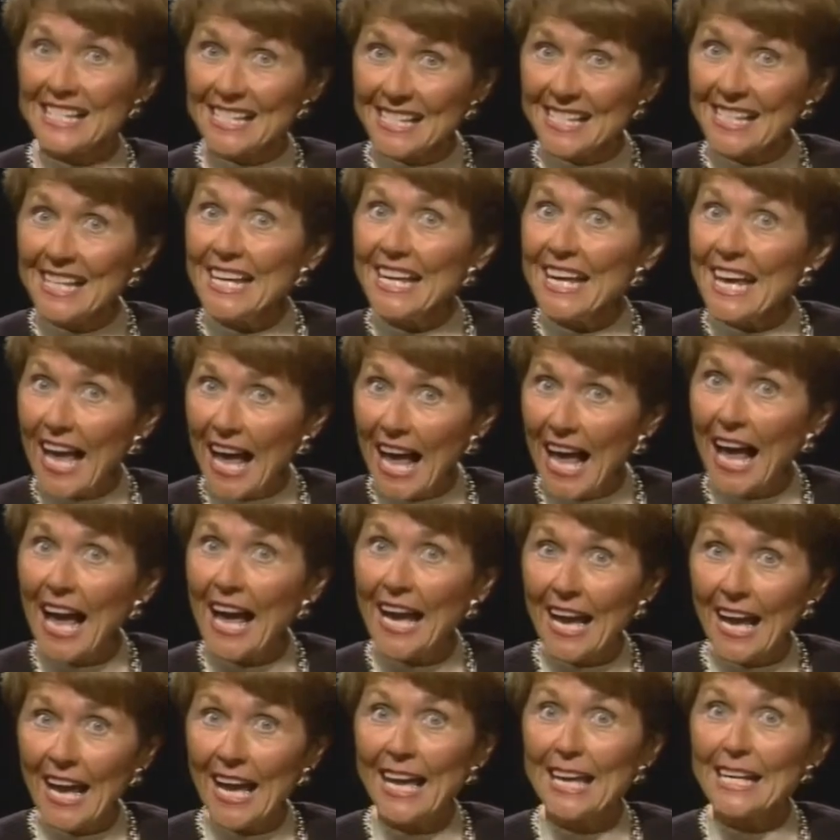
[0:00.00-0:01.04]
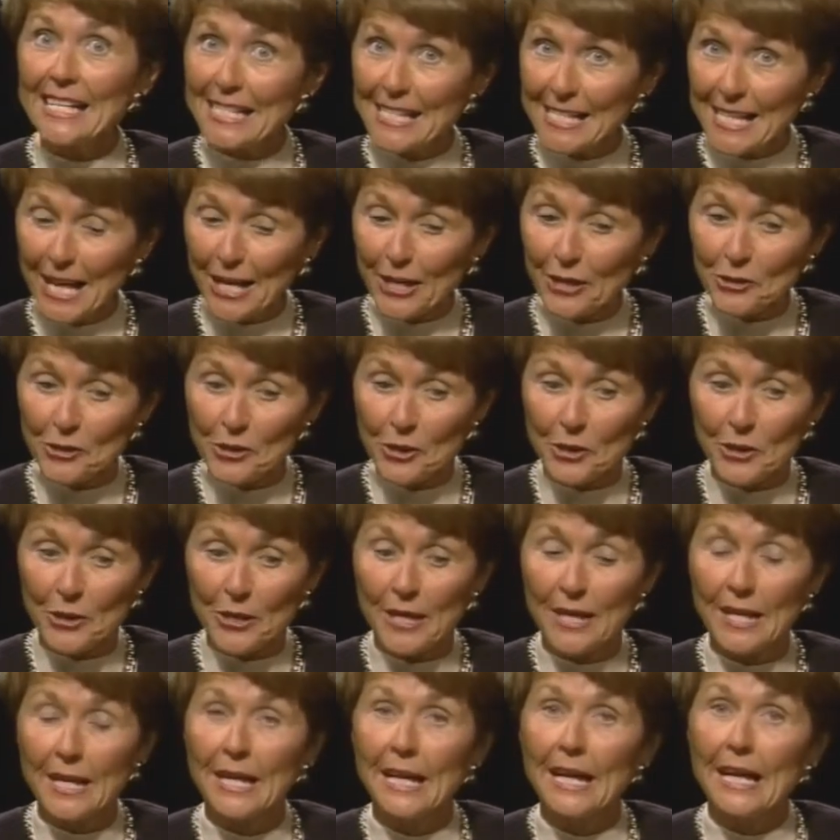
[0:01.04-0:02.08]
CIA
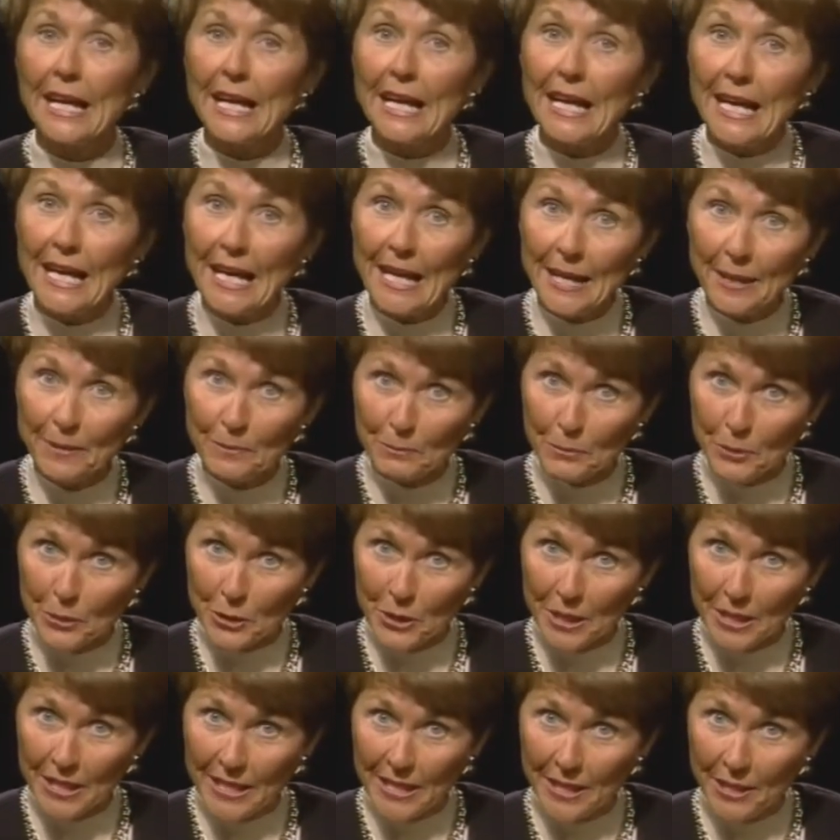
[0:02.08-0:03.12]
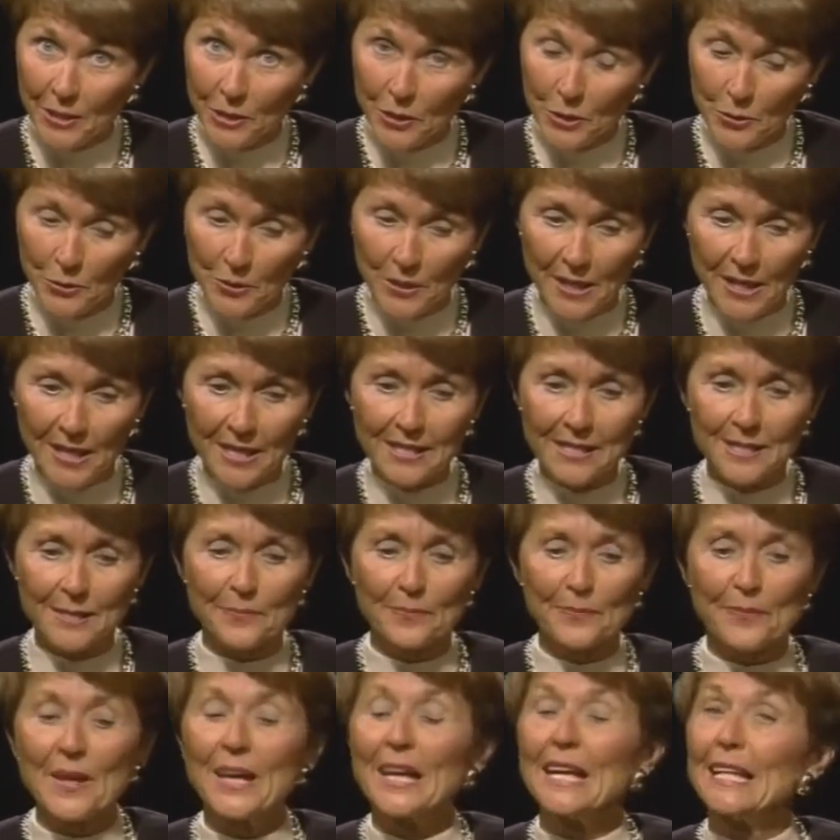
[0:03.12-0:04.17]
secretary in Berlin, no less,
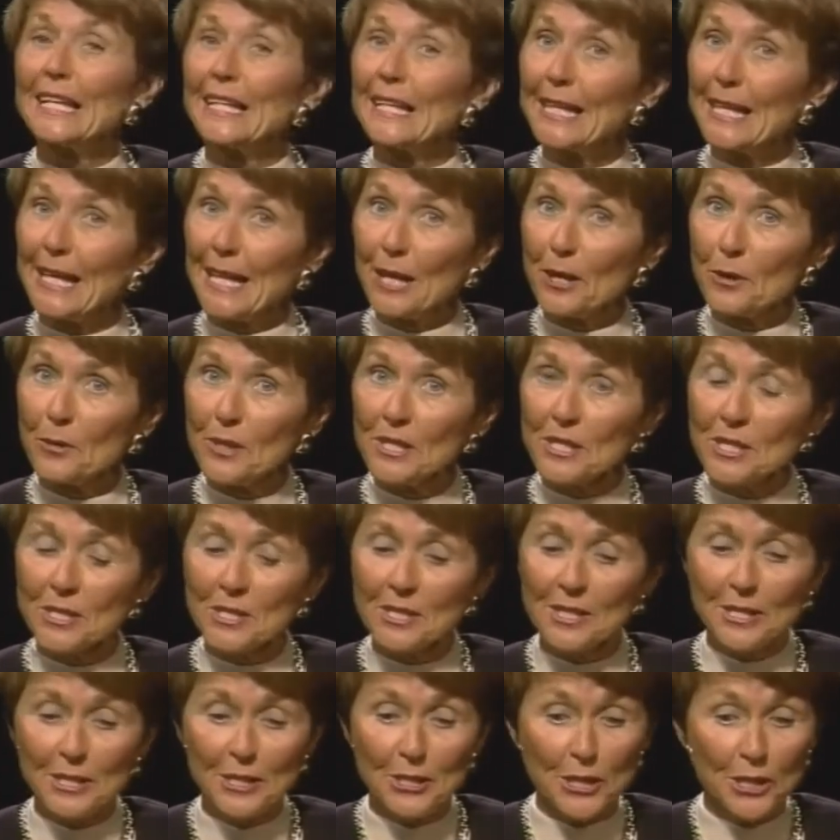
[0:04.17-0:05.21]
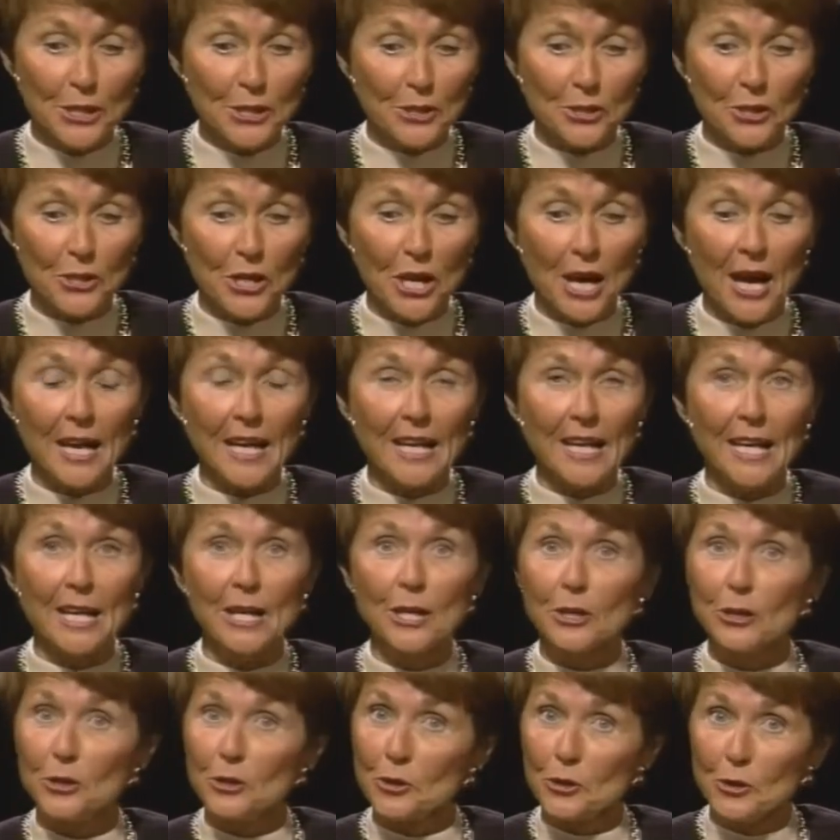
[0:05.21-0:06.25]
linguist, disc jockey,
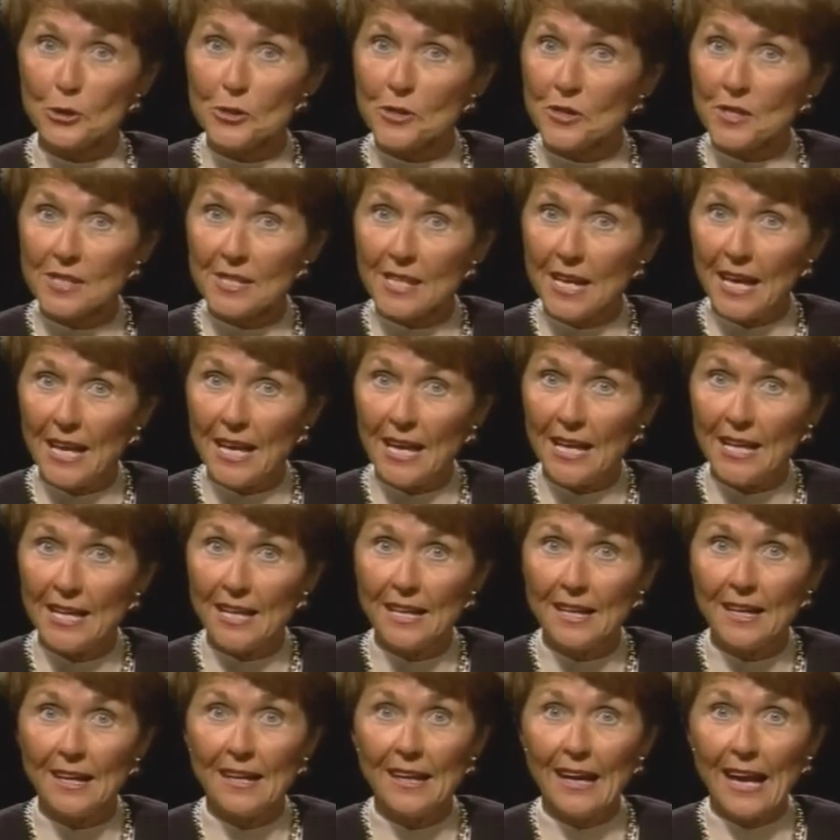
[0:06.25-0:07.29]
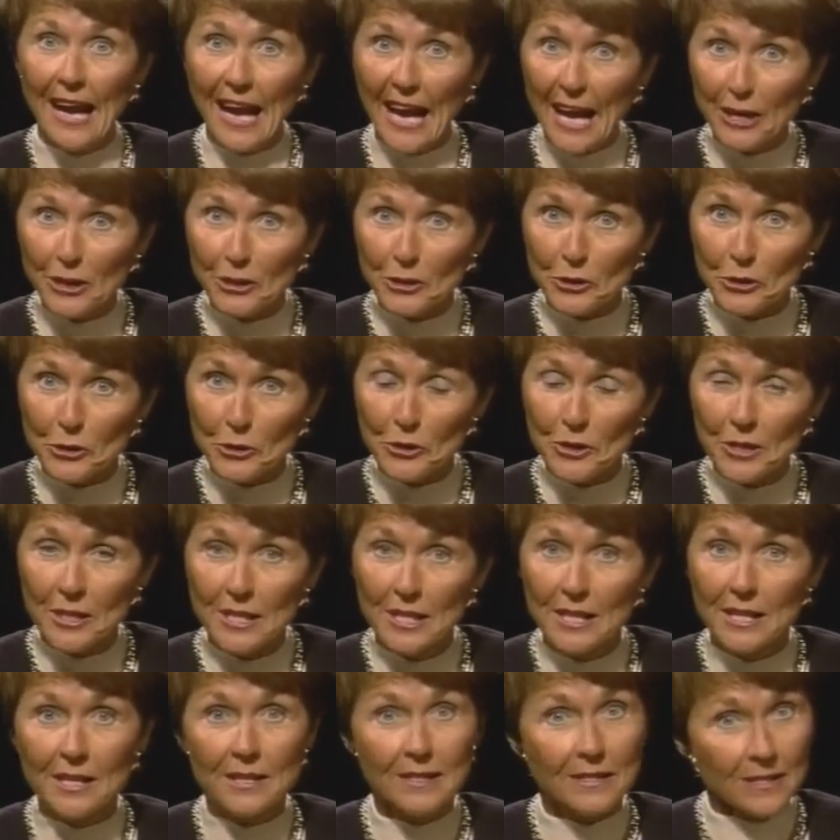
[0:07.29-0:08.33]
nurse's aide, editor,
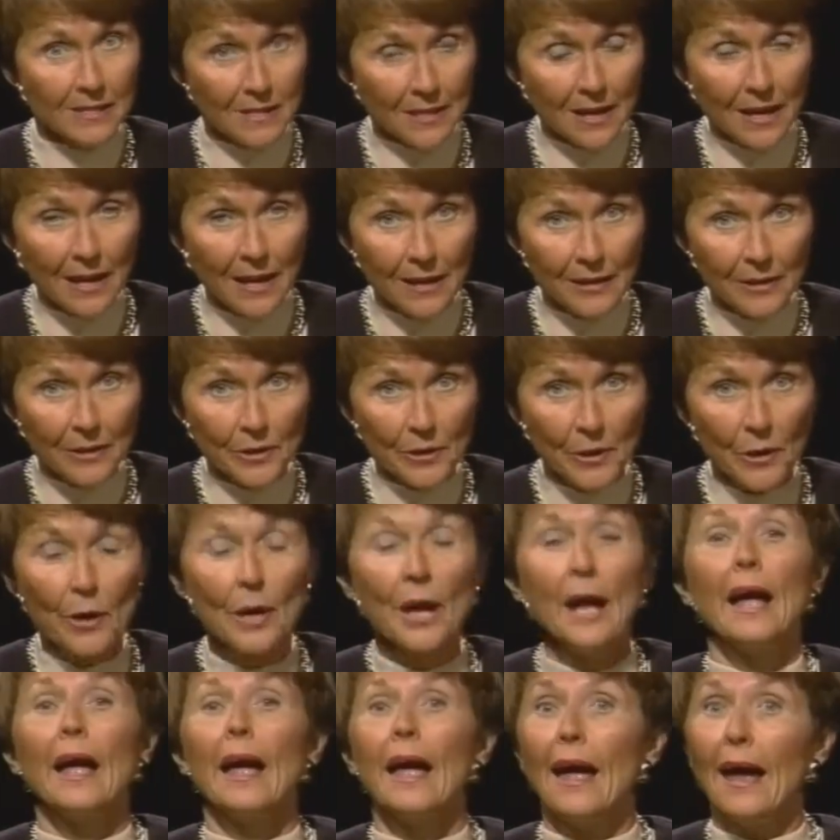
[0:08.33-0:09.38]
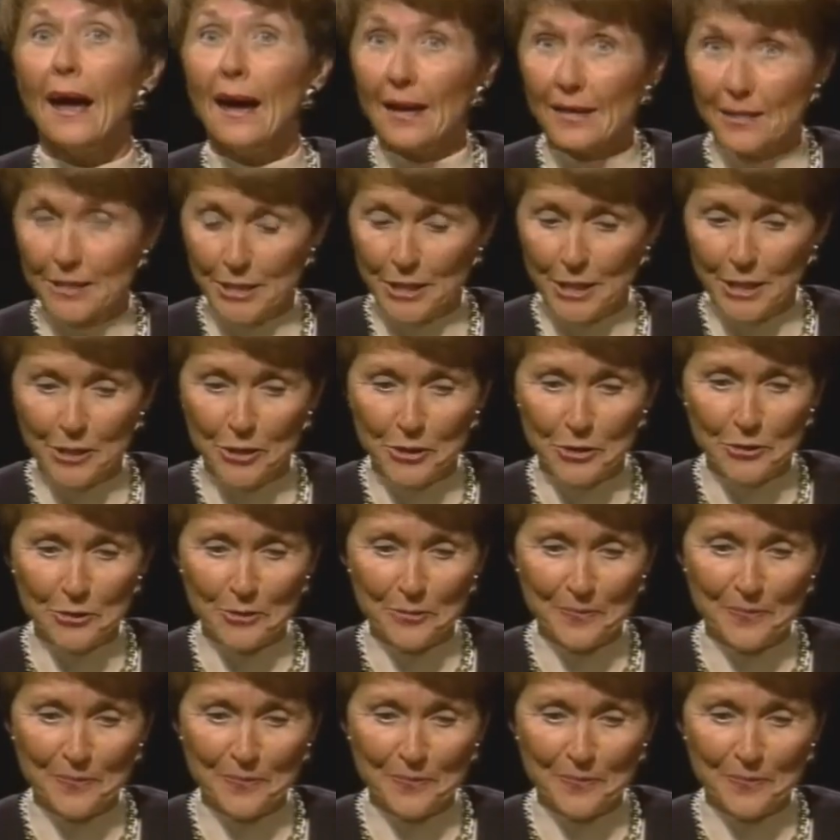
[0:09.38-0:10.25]
scholar, and teacher.